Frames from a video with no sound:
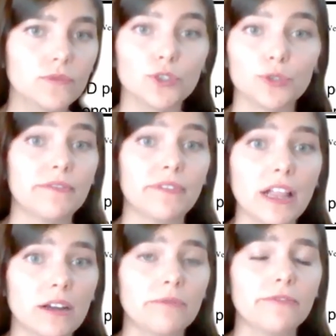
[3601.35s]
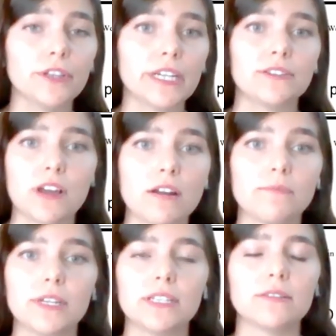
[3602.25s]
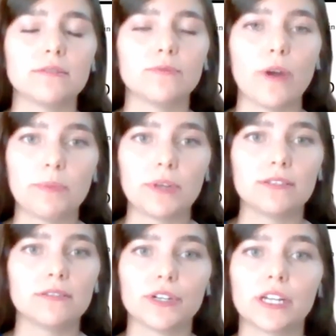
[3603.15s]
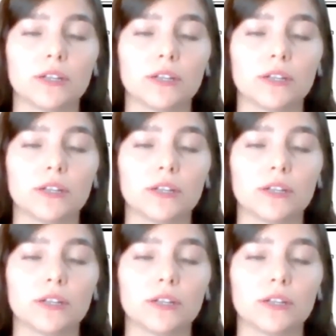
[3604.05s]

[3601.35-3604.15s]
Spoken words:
to develop fully autonomous weapons or killer